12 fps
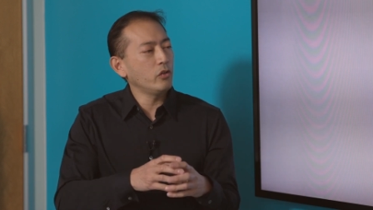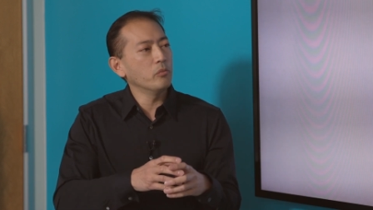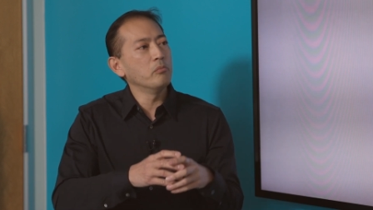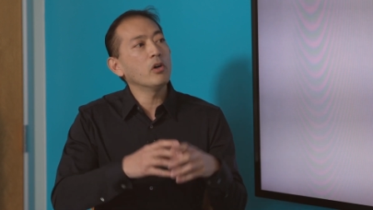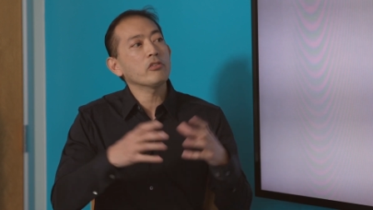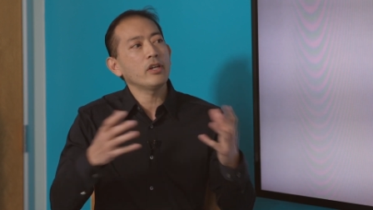to
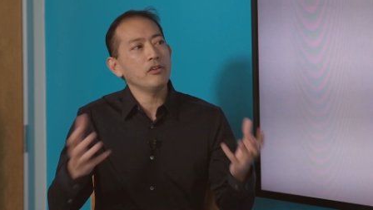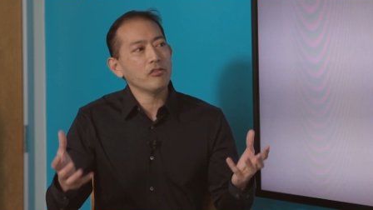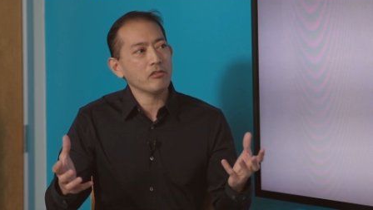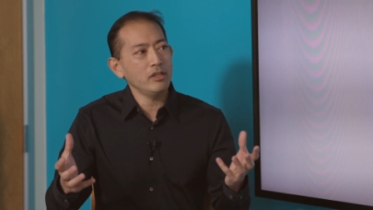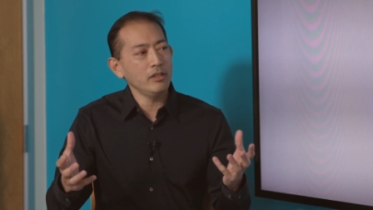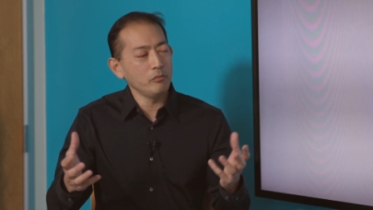
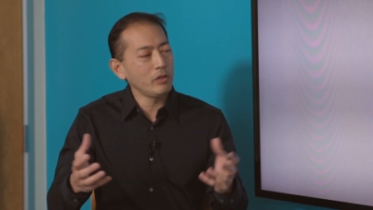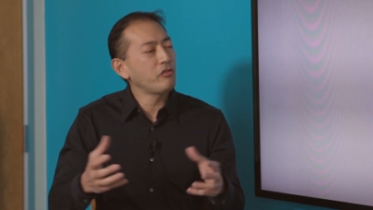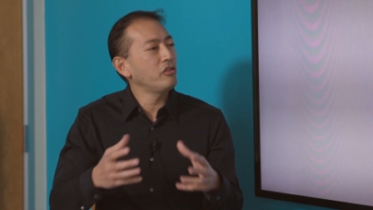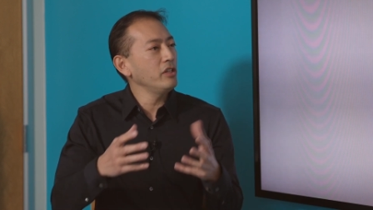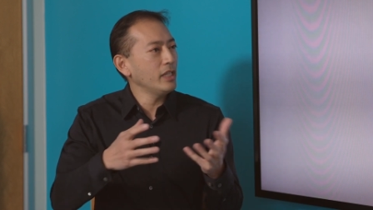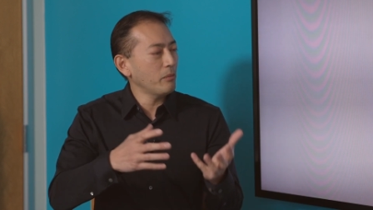multi-screen, and we've
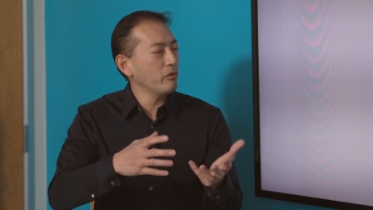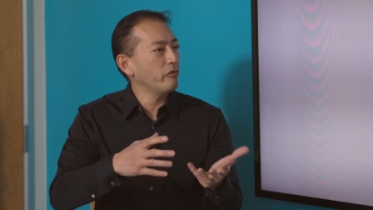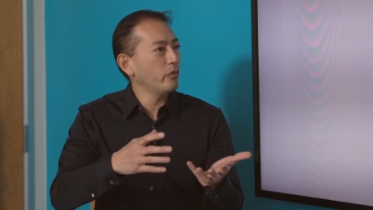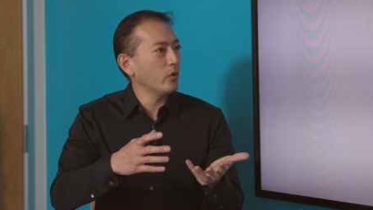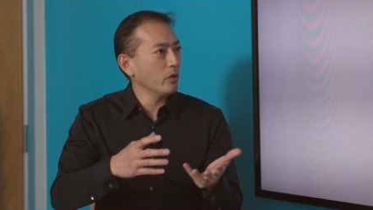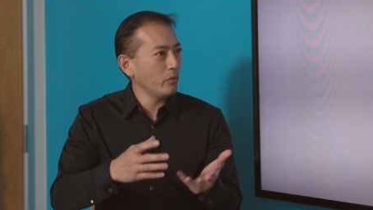seen that
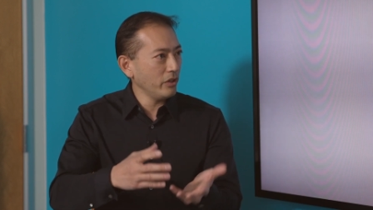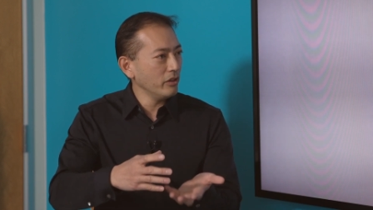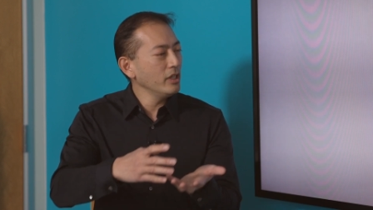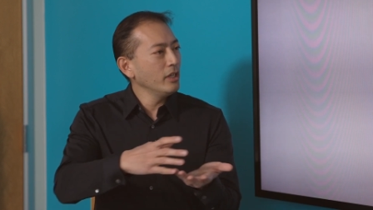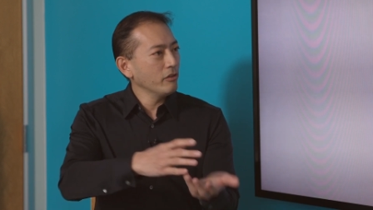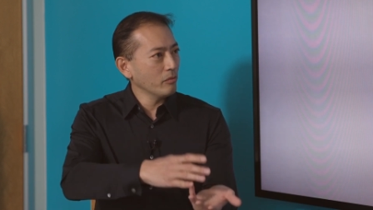before with
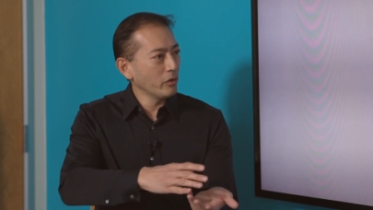yeah.